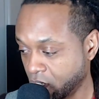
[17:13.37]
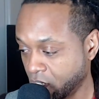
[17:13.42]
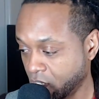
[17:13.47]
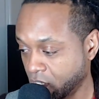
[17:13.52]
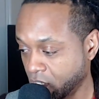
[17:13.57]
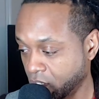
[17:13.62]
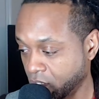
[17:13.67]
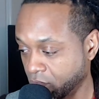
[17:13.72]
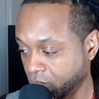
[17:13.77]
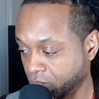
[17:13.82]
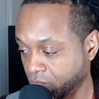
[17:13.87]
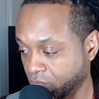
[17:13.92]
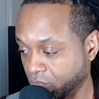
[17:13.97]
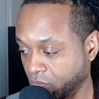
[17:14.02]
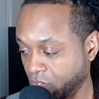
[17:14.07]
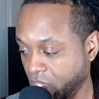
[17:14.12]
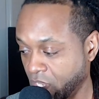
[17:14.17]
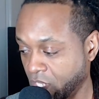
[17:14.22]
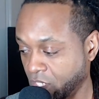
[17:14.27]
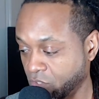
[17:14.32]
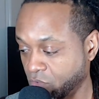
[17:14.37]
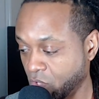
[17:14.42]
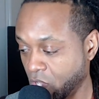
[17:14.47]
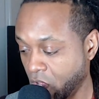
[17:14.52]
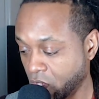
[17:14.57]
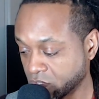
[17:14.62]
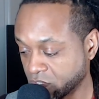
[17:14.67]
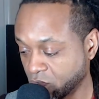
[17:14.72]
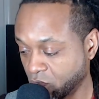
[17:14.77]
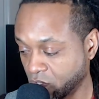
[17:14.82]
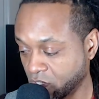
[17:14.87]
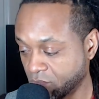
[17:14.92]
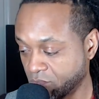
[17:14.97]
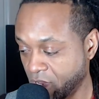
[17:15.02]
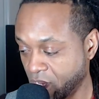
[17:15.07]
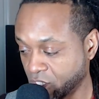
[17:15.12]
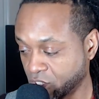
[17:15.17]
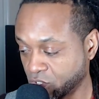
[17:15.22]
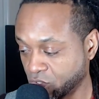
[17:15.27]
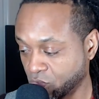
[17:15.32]
And you also want to
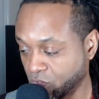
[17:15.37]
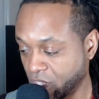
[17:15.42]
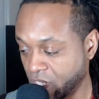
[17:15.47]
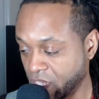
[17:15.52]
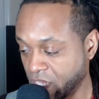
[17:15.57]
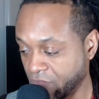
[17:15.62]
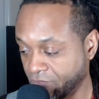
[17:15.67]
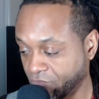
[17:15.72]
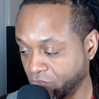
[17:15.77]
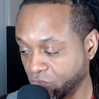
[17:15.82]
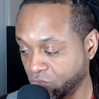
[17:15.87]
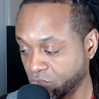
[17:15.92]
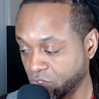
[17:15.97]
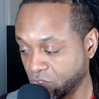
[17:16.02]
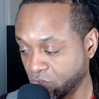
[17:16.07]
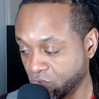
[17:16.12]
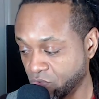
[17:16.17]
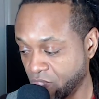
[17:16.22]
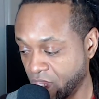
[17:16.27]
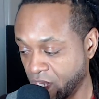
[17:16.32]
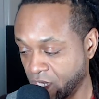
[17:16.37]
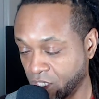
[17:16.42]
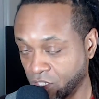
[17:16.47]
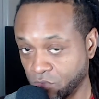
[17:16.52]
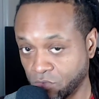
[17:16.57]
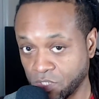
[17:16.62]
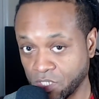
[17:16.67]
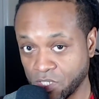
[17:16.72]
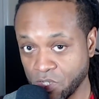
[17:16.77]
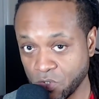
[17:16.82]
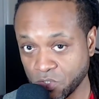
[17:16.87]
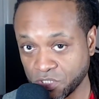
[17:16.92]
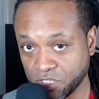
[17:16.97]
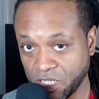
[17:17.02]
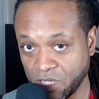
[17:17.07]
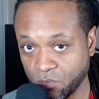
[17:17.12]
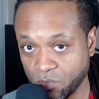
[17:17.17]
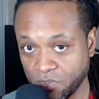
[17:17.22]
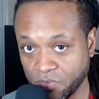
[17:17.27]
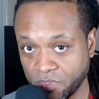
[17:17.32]
make sure that if you do that and you
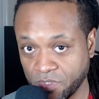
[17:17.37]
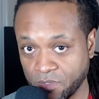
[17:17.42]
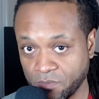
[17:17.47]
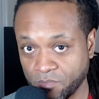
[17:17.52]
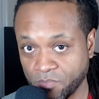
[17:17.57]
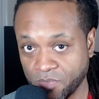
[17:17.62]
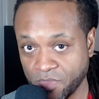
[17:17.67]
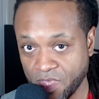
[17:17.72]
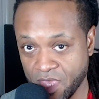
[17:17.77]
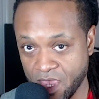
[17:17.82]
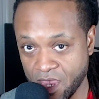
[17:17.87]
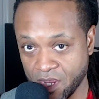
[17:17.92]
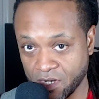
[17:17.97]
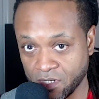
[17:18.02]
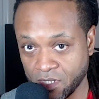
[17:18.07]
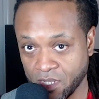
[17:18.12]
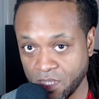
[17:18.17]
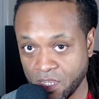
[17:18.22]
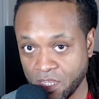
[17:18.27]
negotiate with them, that